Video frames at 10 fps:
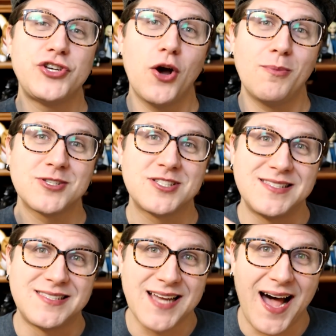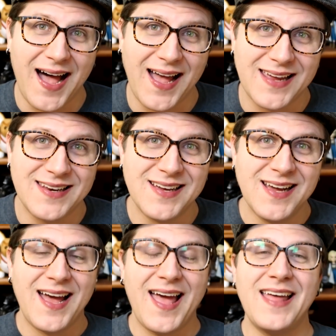almost died
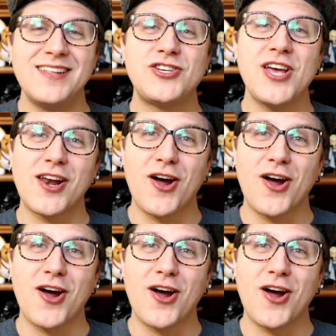and she had